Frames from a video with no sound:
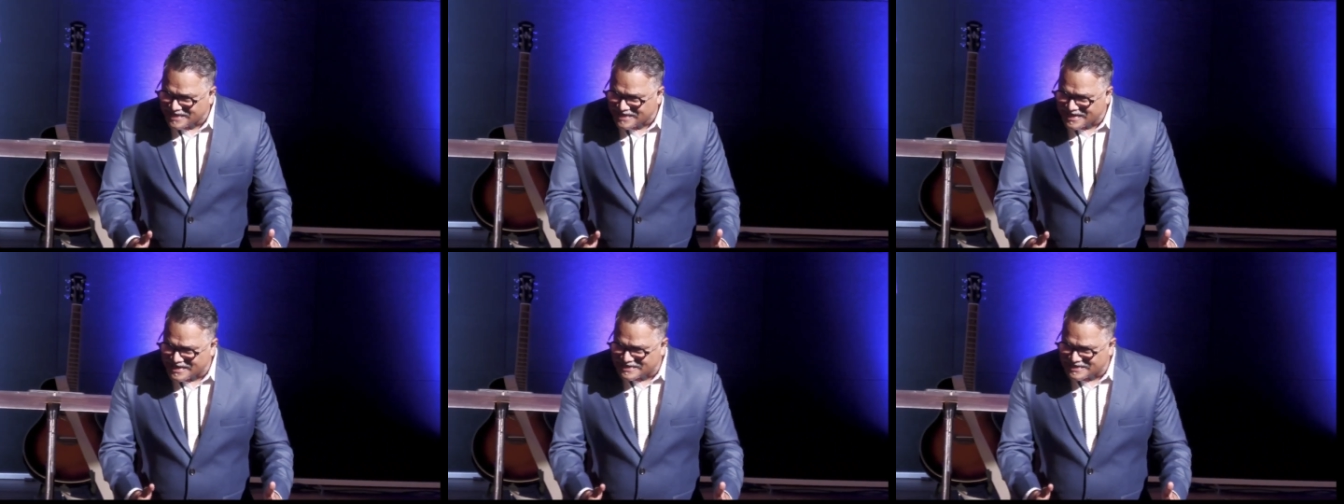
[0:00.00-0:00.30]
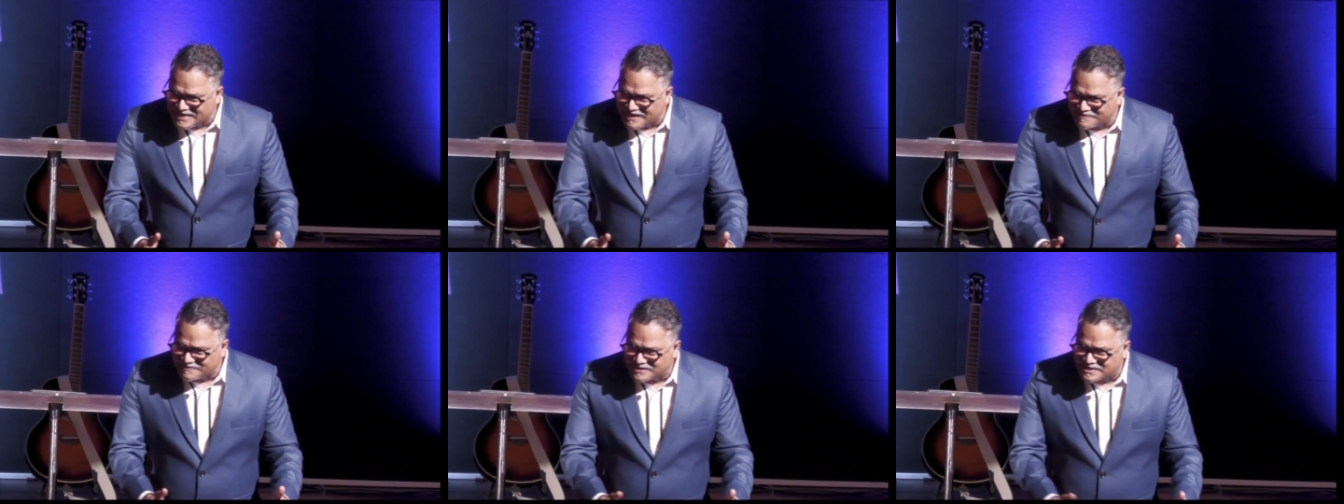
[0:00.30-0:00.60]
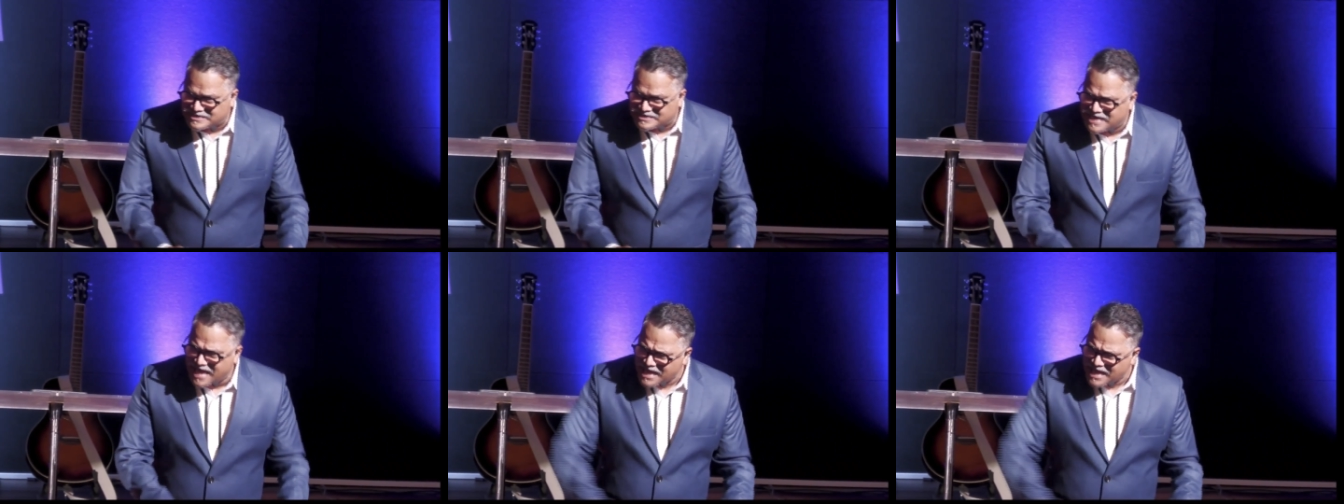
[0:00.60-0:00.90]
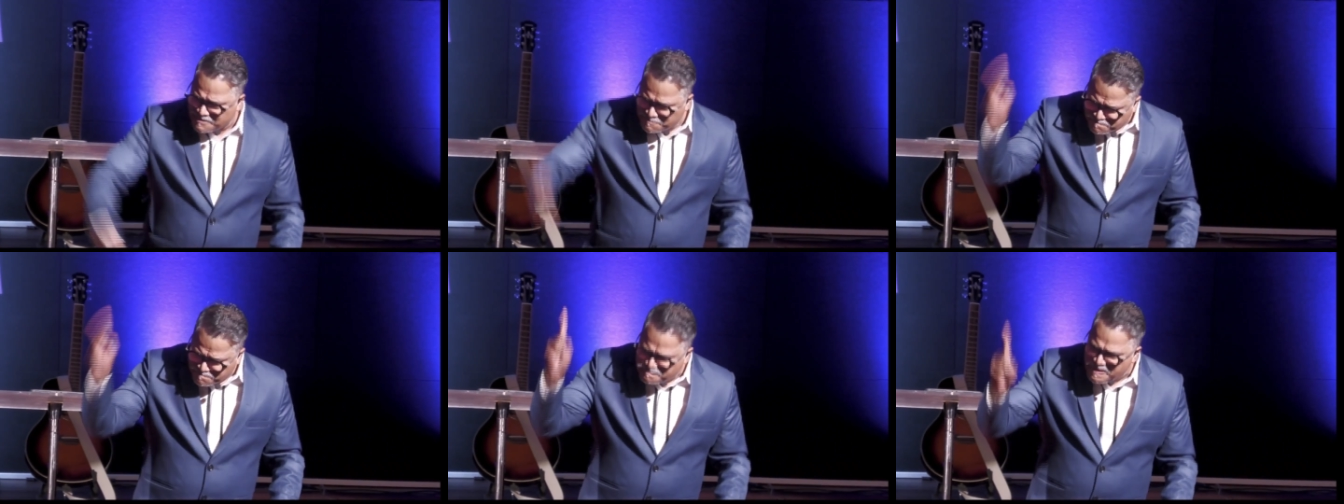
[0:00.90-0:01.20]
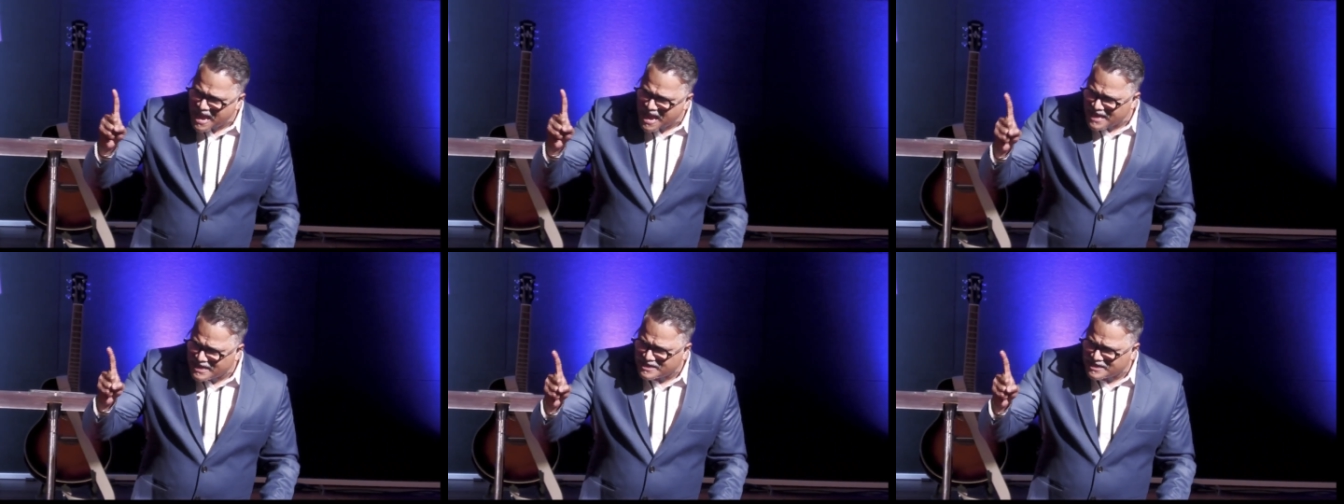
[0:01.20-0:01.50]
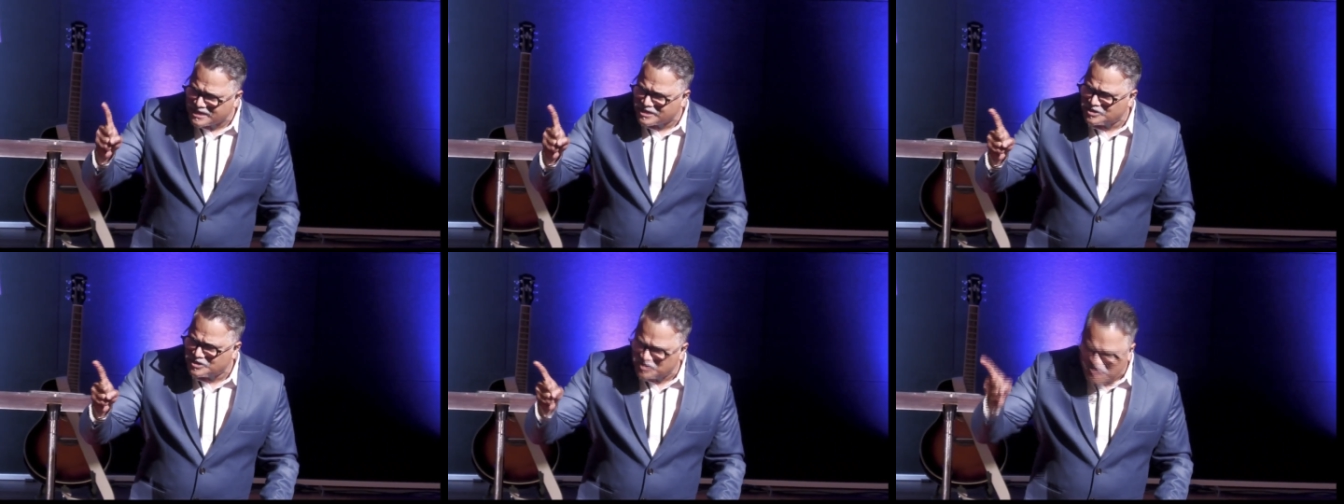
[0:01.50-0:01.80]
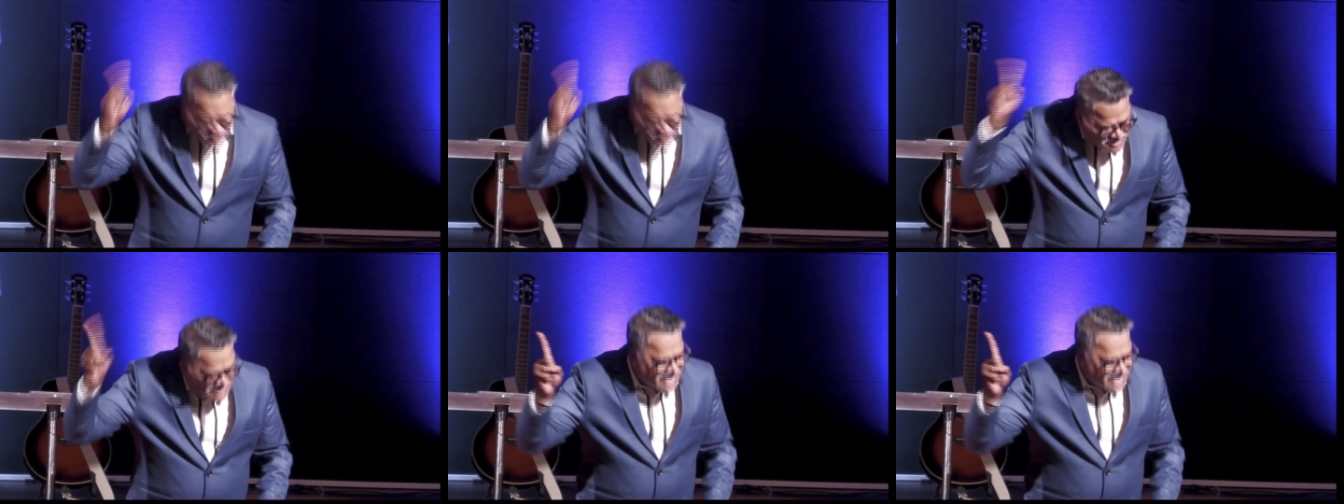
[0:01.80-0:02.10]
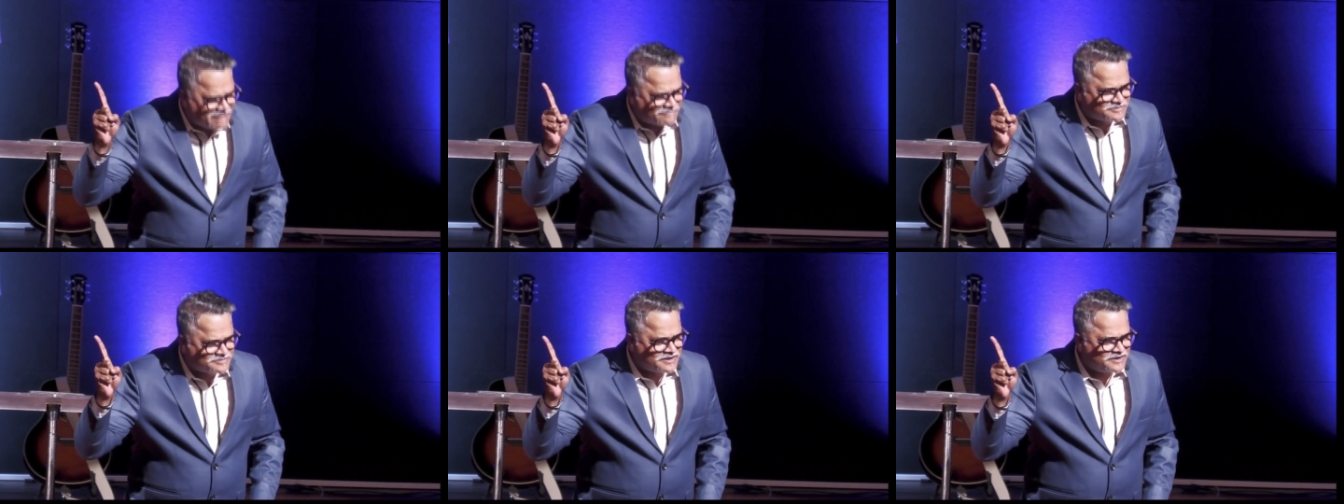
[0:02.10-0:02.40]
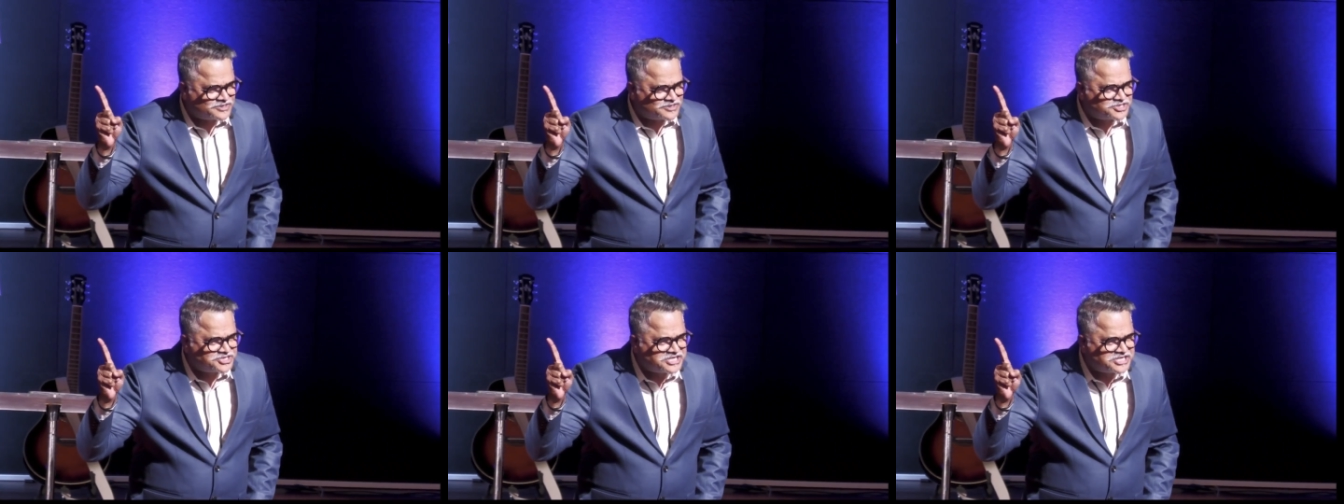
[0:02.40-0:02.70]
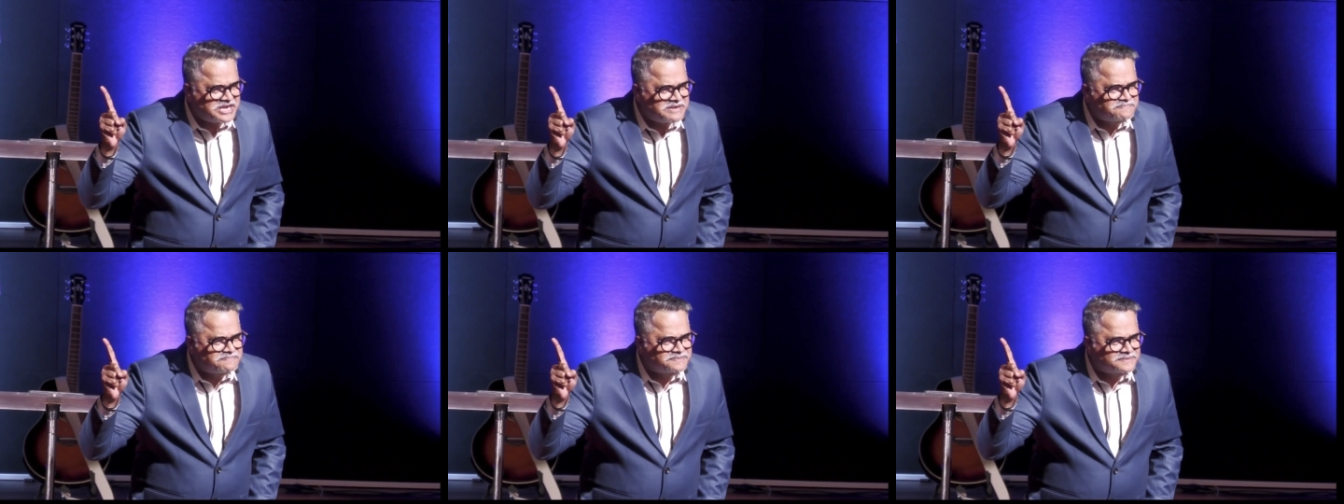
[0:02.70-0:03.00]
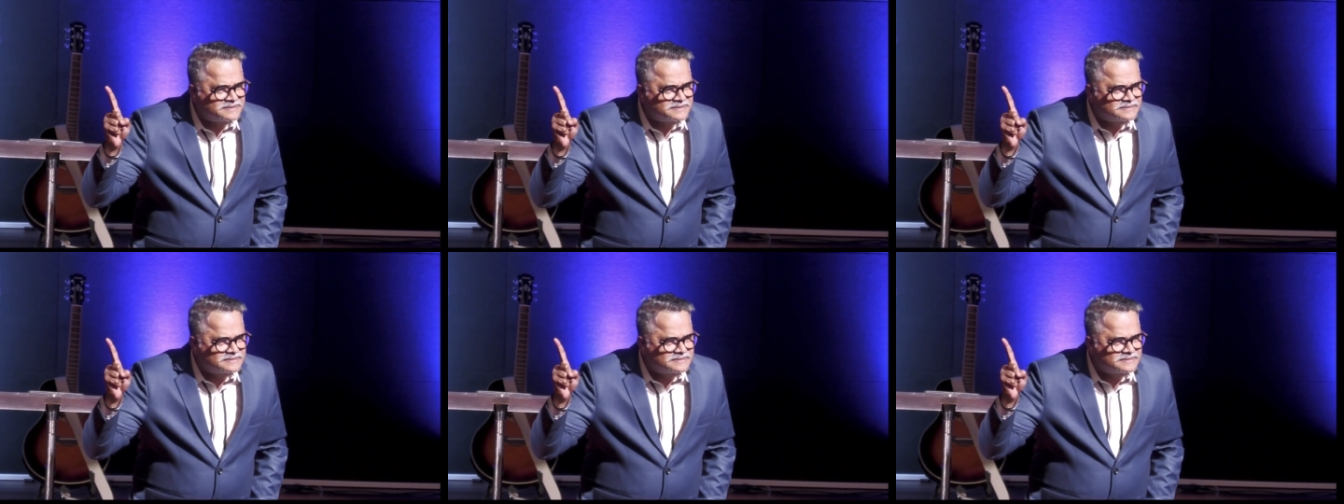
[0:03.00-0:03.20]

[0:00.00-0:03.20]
telling David, get back and look after our sheep.